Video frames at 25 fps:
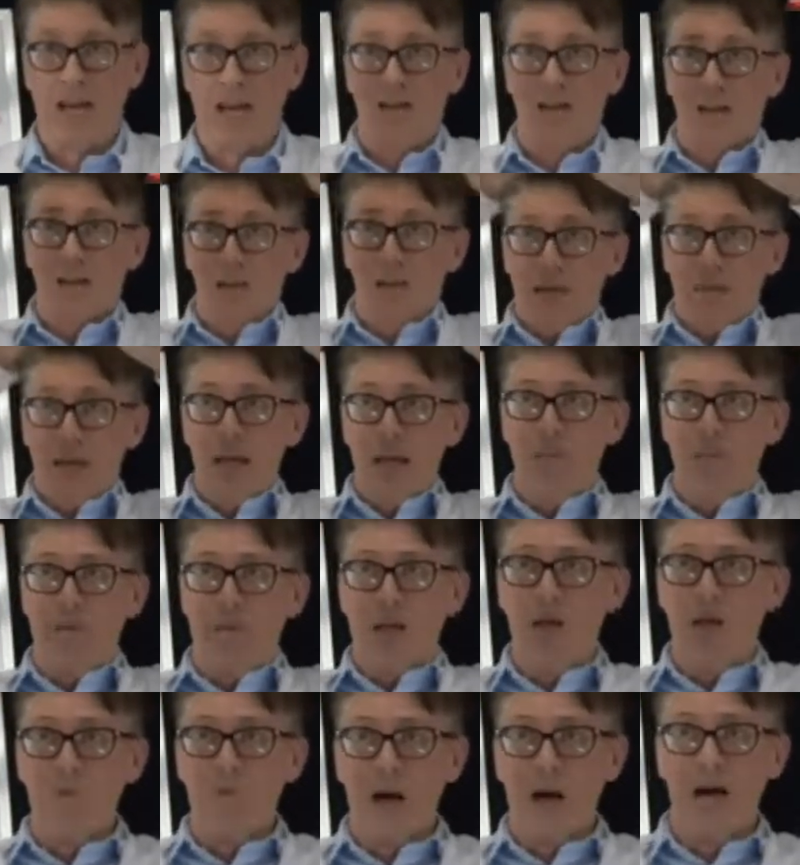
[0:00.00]
and there's
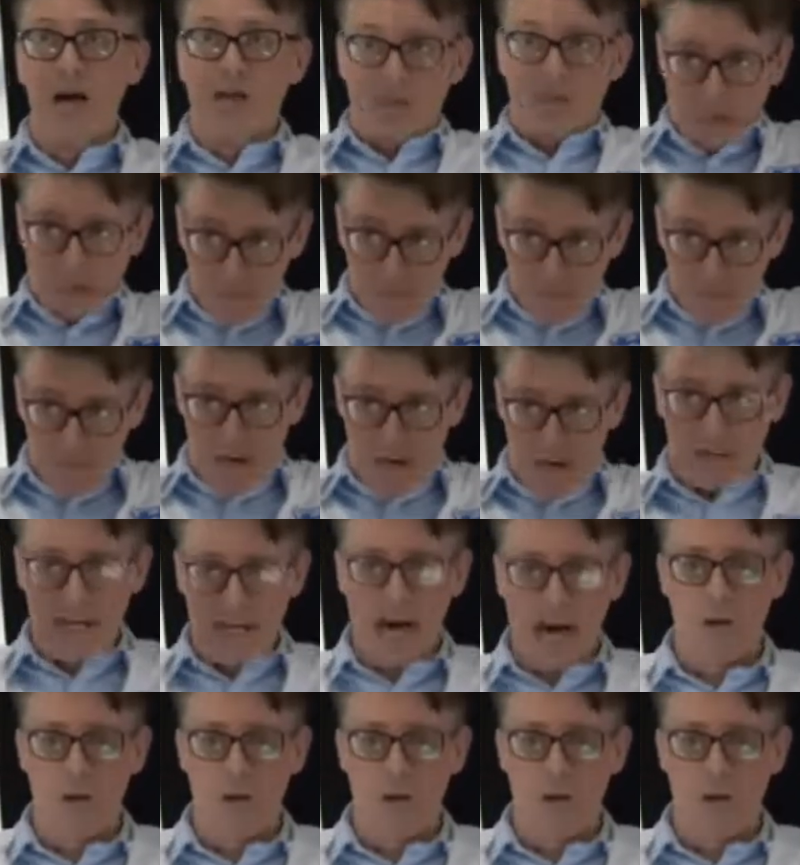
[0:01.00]
people around them that make